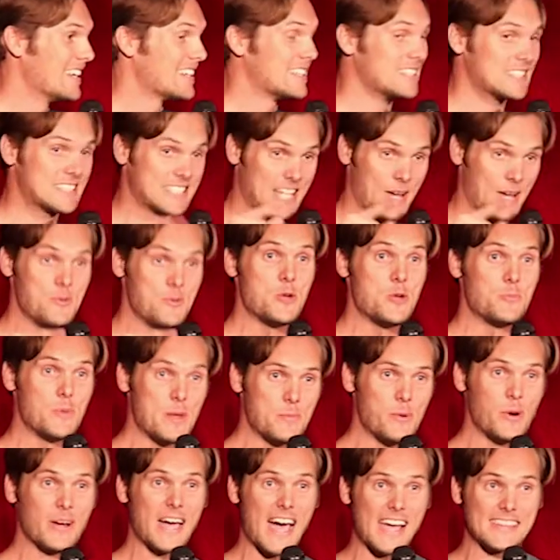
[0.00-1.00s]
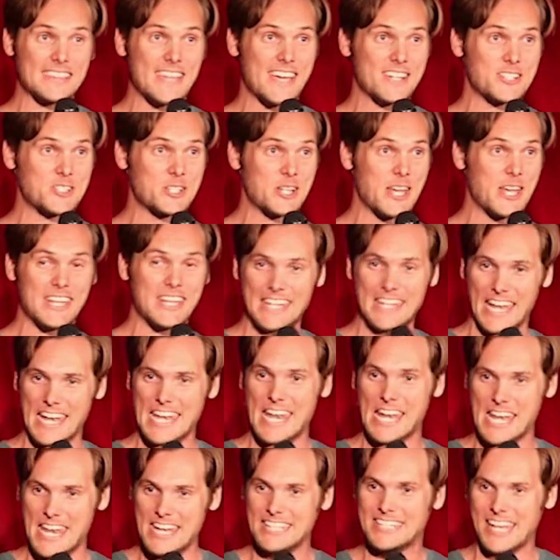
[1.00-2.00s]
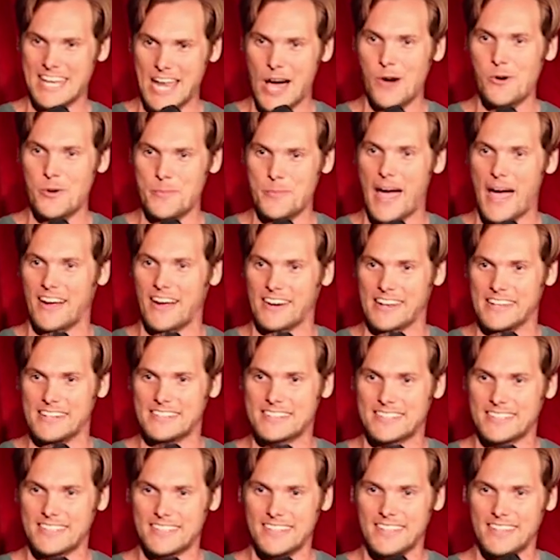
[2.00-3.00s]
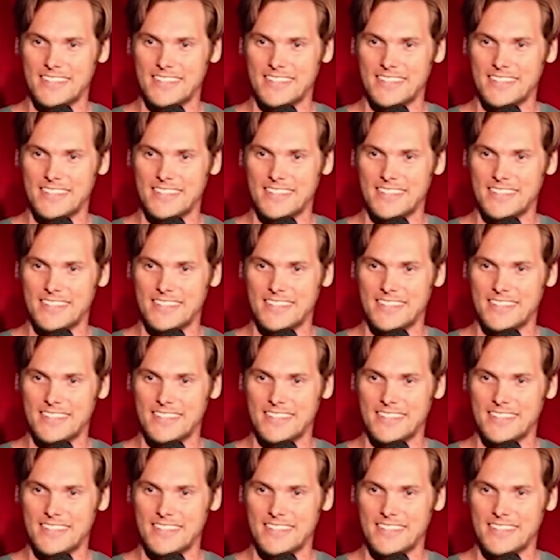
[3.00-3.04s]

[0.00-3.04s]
Because some of you people got that shit and you need to know about it.